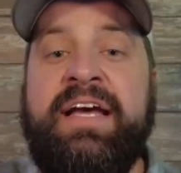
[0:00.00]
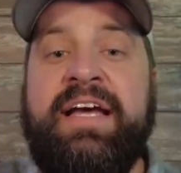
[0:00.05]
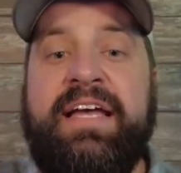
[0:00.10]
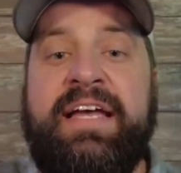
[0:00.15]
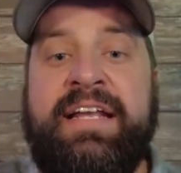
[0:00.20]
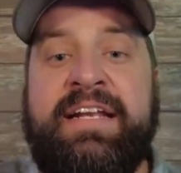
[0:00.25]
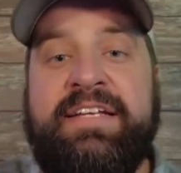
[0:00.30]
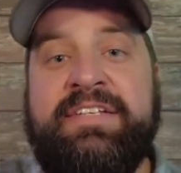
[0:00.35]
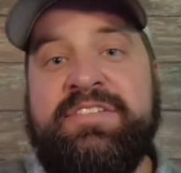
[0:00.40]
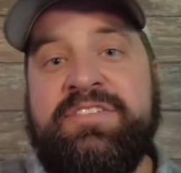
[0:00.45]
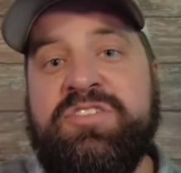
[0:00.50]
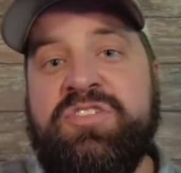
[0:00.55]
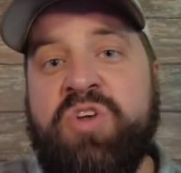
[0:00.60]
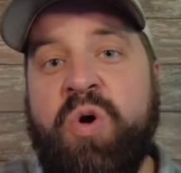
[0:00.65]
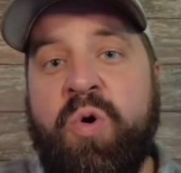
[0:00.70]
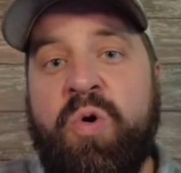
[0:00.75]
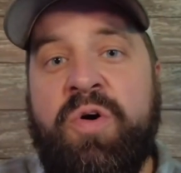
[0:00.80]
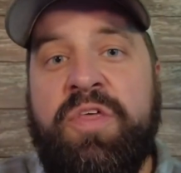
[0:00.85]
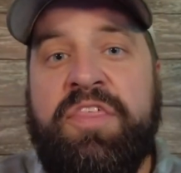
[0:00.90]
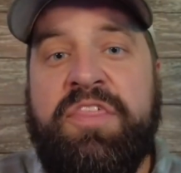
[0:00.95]
it is
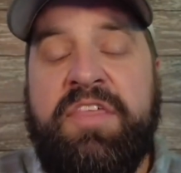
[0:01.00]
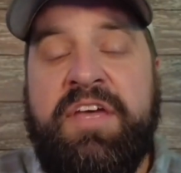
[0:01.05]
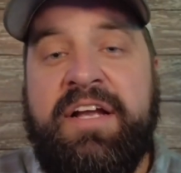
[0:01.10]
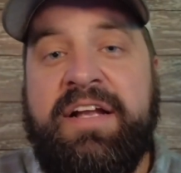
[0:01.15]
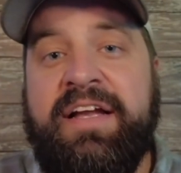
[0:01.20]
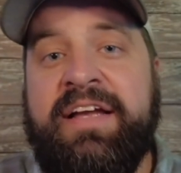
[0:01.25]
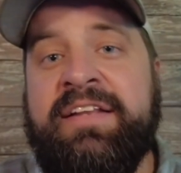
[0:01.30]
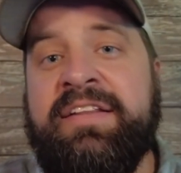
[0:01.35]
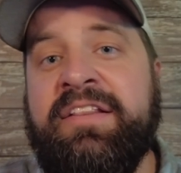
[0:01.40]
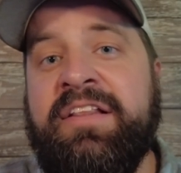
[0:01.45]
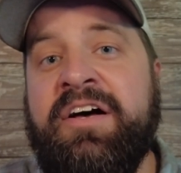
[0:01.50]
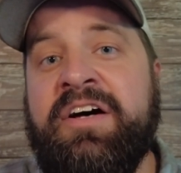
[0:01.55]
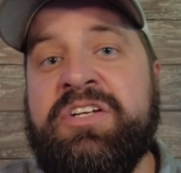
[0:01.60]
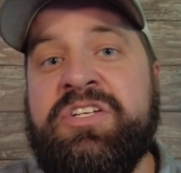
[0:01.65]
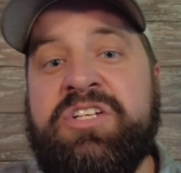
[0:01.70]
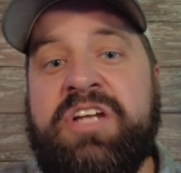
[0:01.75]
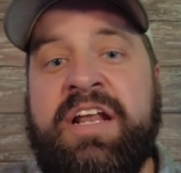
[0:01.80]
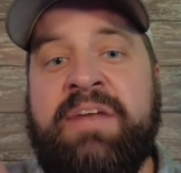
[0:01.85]
so thick and lush,